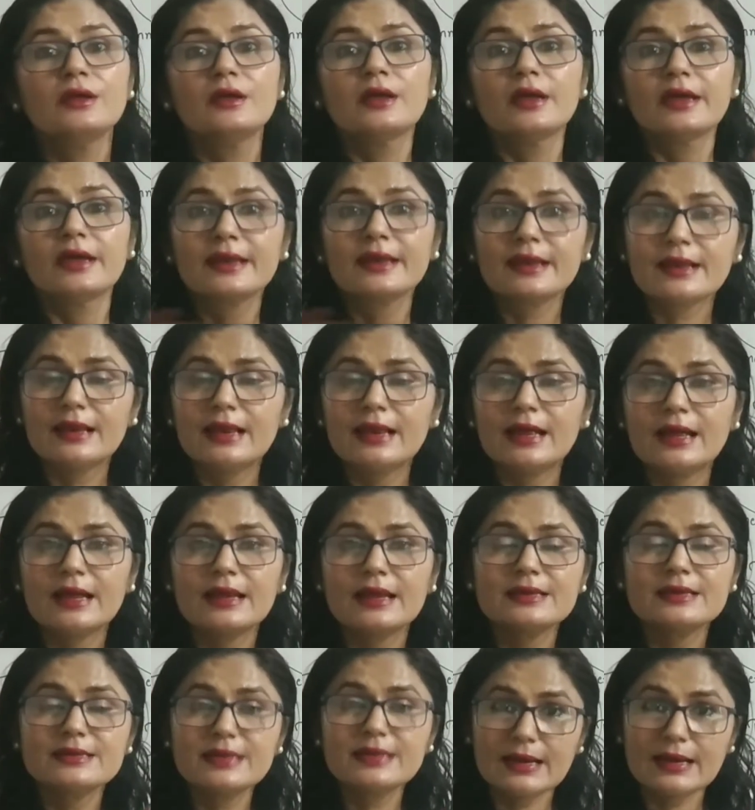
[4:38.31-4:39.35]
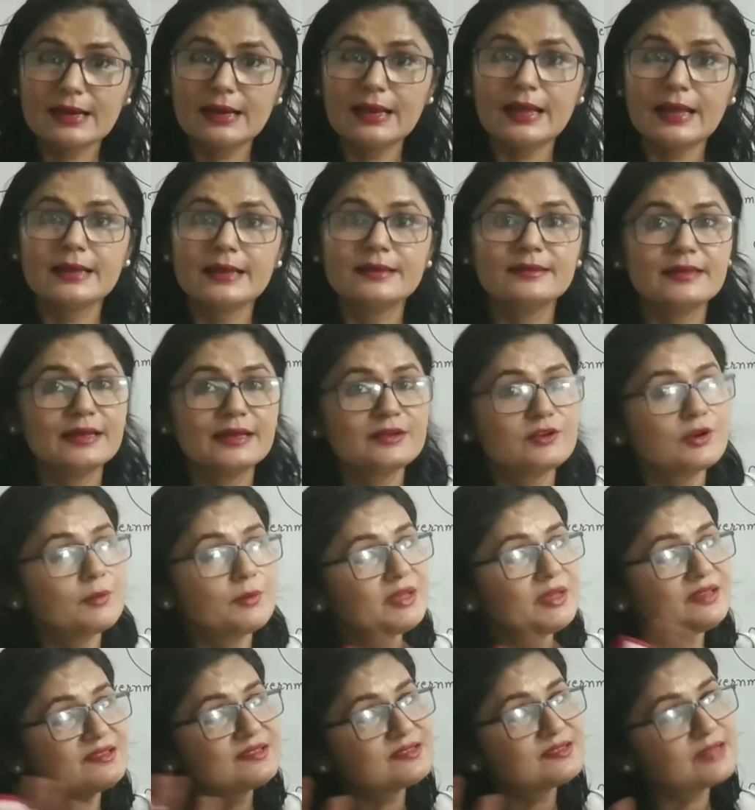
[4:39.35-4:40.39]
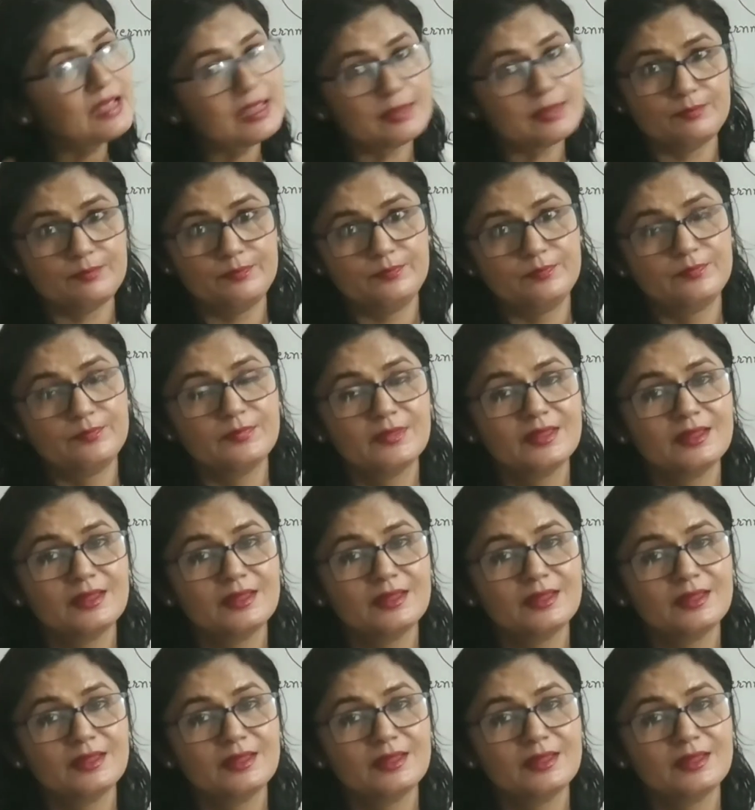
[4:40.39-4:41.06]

incline, decline, that remains same